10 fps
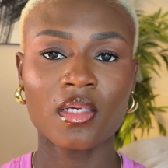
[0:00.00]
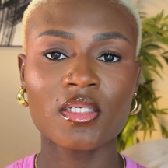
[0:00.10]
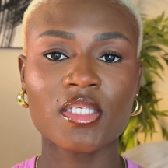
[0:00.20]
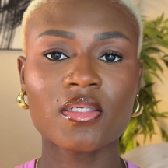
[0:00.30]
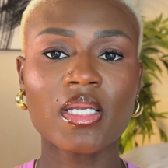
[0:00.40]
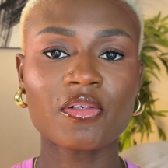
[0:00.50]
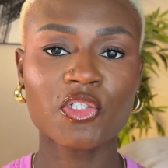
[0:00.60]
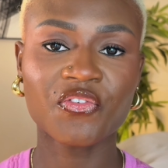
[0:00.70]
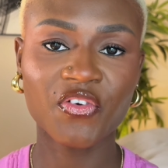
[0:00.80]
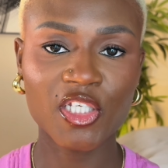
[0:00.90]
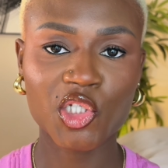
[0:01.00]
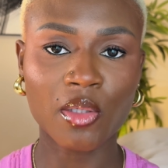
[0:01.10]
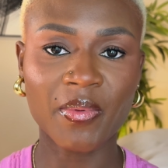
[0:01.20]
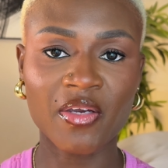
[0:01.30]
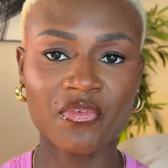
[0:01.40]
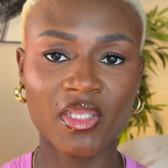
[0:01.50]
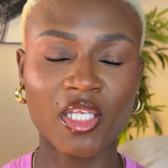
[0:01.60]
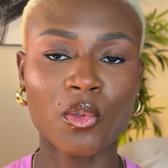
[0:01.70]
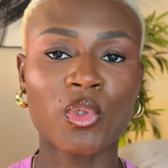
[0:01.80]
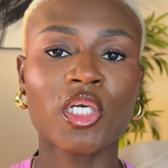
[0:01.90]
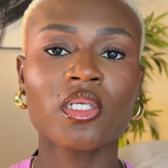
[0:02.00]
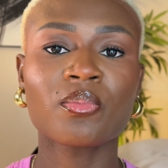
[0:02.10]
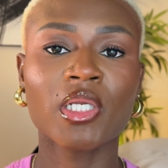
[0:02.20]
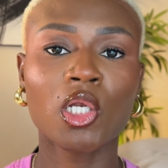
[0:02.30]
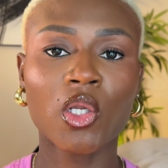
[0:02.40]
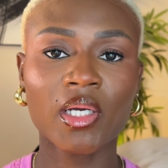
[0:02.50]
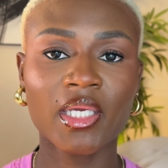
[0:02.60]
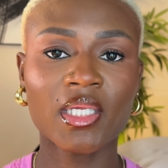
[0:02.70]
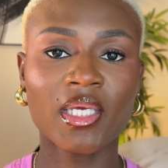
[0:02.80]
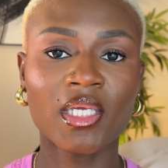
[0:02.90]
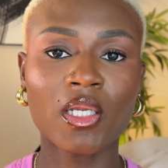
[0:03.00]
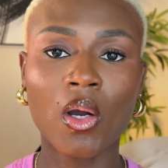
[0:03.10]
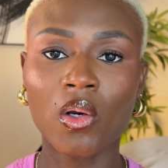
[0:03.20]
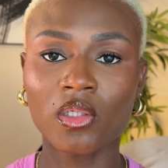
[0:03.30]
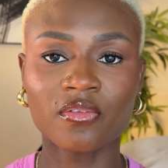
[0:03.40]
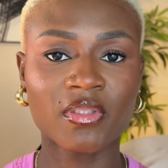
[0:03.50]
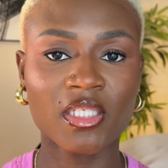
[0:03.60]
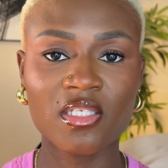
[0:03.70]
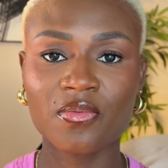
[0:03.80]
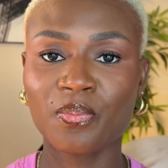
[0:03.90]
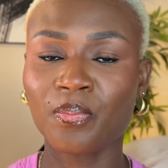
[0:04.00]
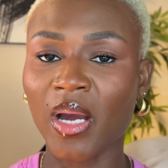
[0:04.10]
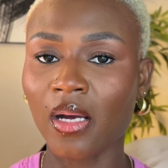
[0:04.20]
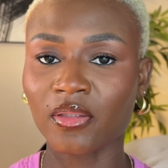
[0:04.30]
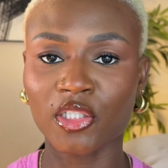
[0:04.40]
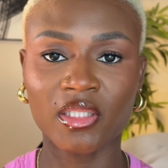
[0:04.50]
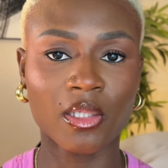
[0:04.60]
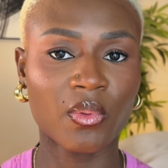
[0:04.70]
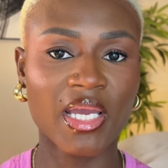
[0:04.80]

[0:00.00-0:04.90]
So now to finish up everything, we're gonna be locking in all of this powder that we